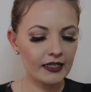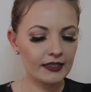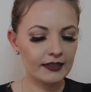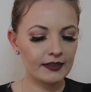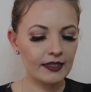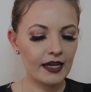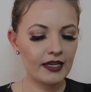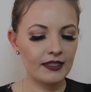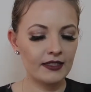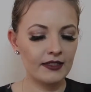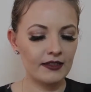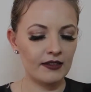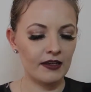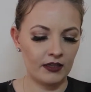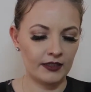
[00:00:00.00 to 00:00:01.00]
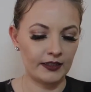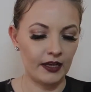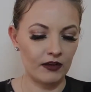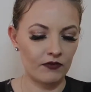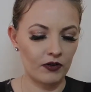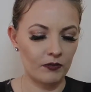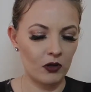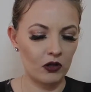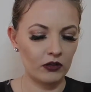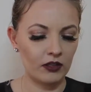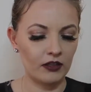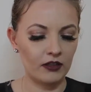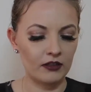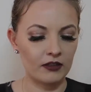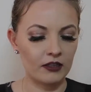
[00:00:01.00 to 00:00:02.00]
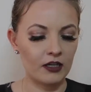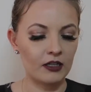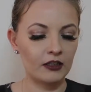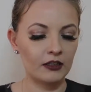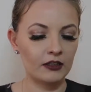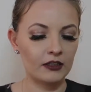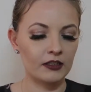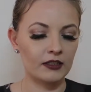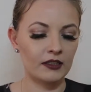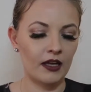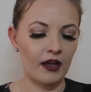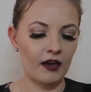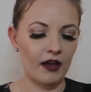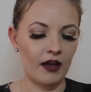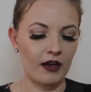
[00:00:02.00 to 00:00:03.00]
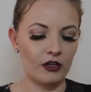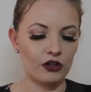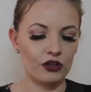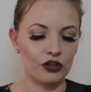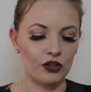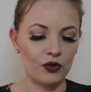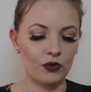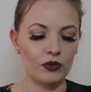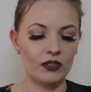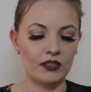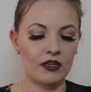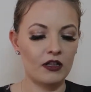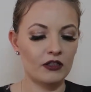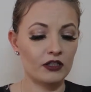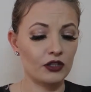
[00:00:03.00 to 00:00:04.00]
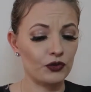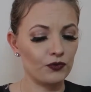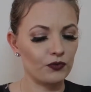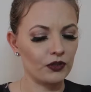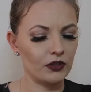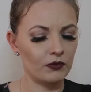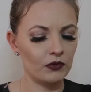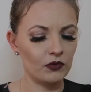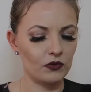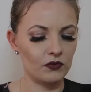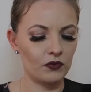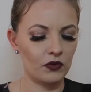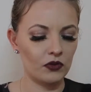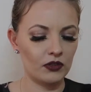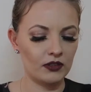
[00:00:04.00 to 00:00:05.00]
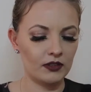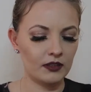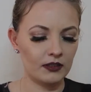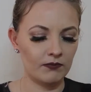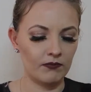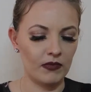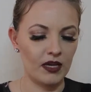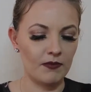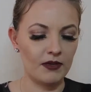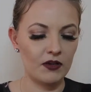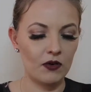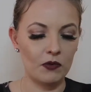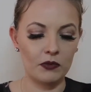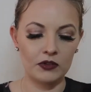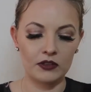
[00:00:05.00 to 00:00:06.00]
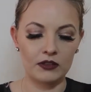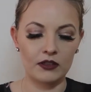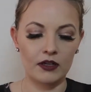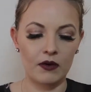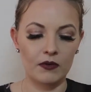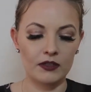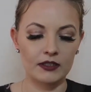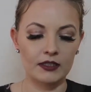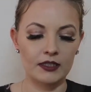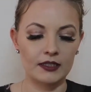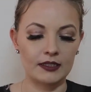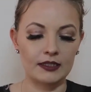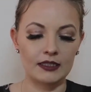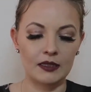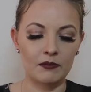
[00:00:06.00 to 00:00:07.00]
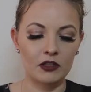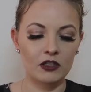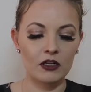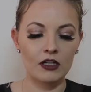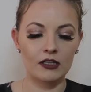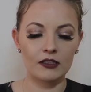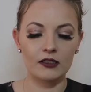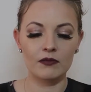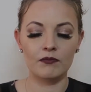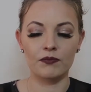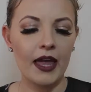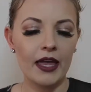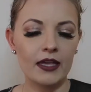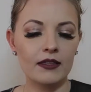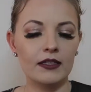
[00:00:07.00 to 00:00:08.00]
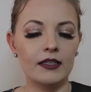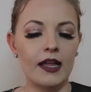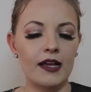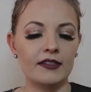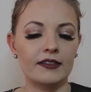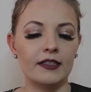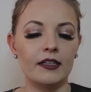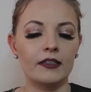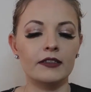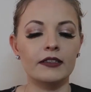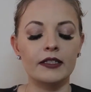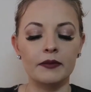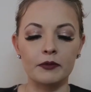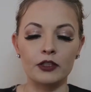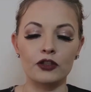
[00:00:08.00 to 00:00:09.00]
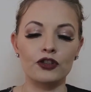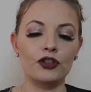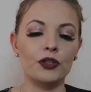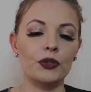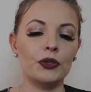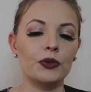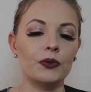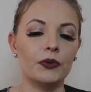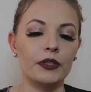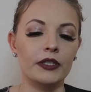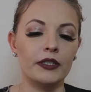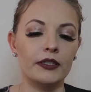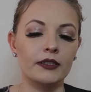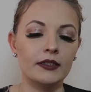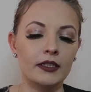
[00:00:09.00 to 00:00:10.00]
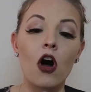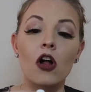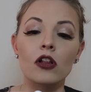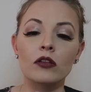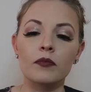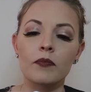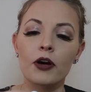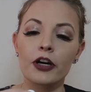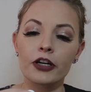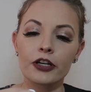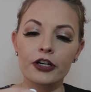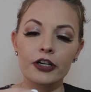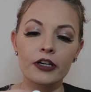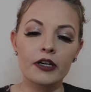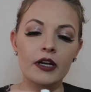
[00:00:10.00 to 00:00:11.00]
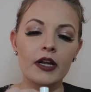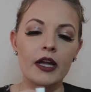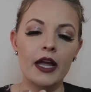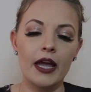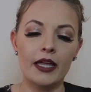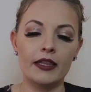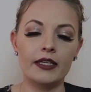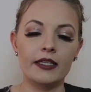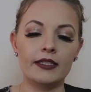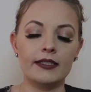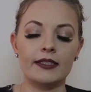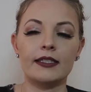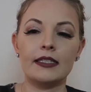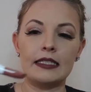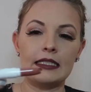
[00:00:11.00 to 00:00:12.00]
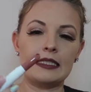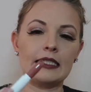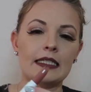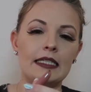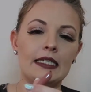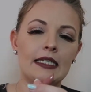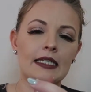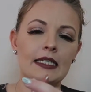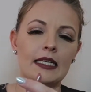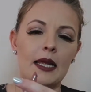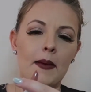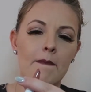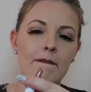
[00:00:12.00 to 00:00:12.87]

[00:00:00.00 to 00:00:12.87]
in a sense. Aside from all the other colors that I showed, this color is really beautiful. This is maybe almost, I want to say, a summer color. And the last color that I'm going to show you is called Parker, and this is in